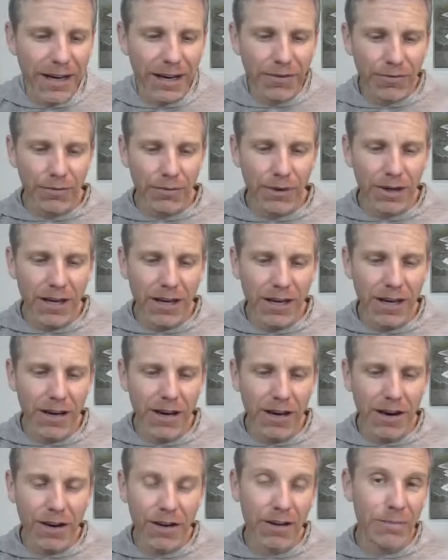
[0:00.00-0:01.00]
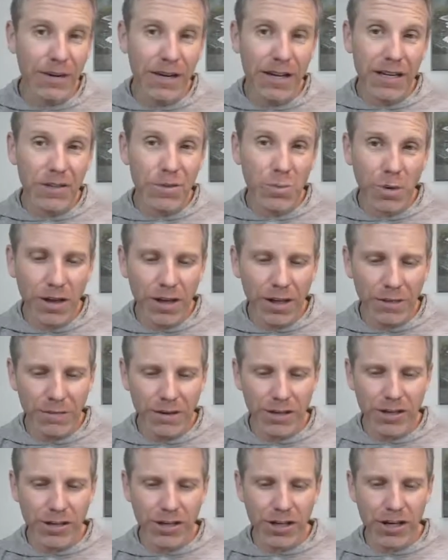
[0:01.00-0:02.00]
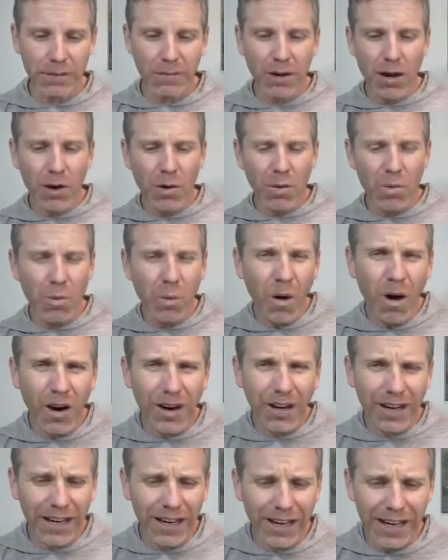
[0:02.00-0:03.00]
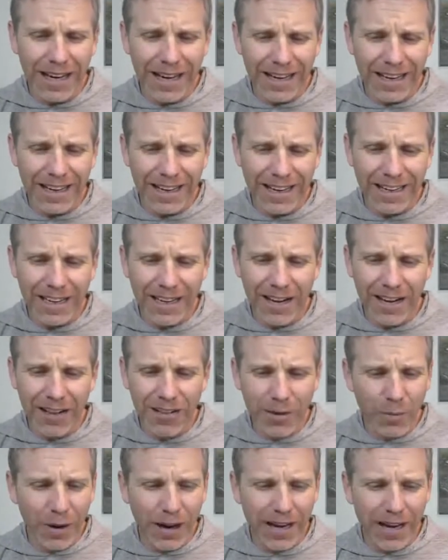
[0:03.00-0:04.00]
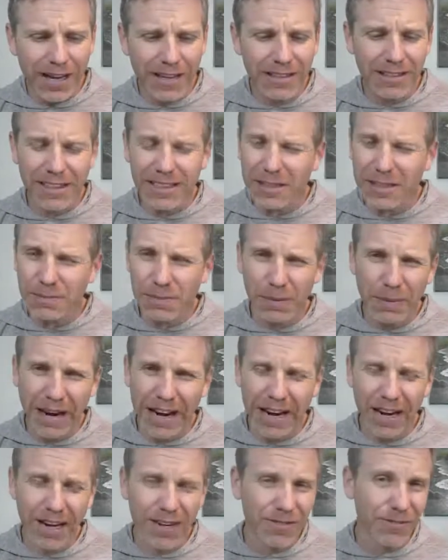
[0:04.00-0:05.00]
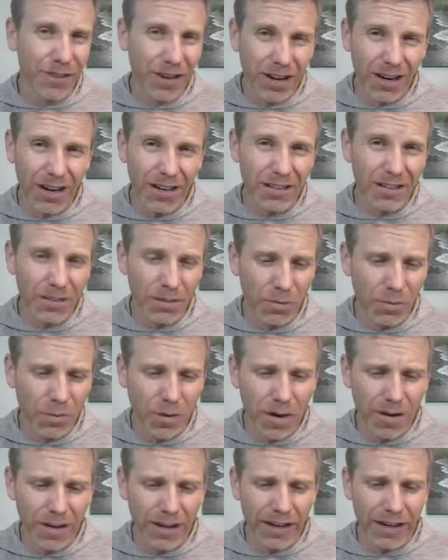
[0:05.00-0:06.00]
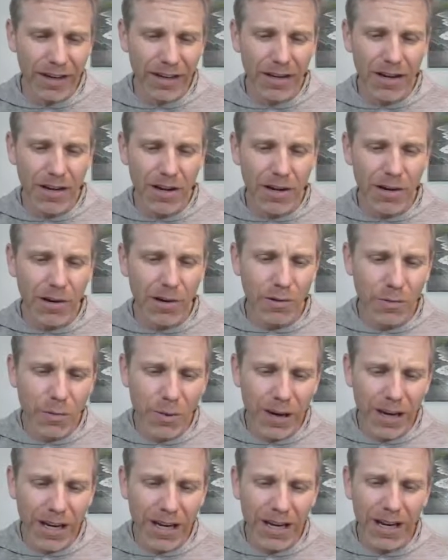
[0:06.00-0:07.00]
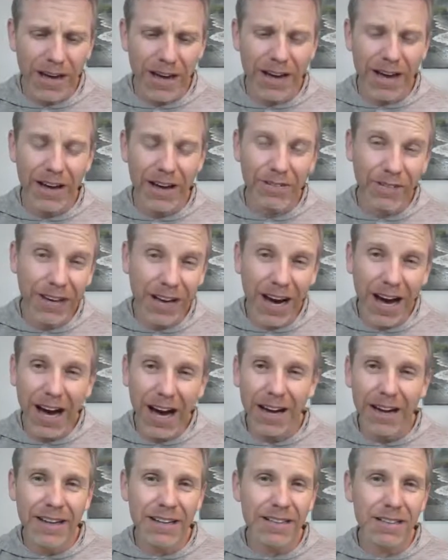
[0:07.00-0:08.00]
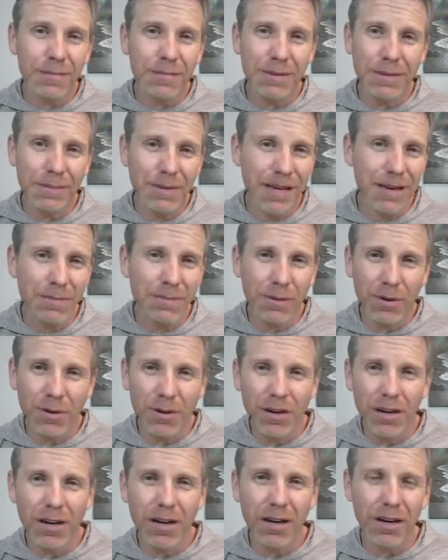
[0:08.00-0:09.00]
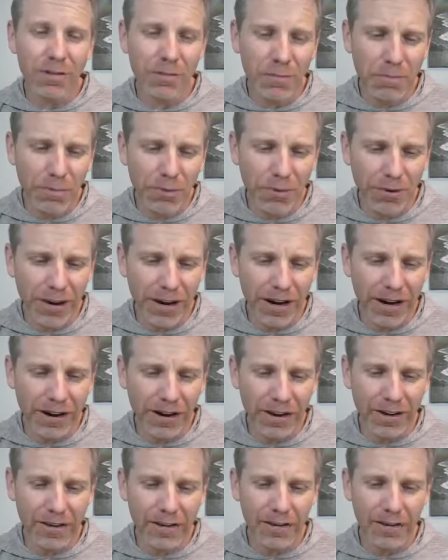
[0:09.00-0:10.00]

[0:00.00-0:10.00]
If we are to be his workmanship, walking in the ways he's prepared for us to walk in, we have got to be people of prayer.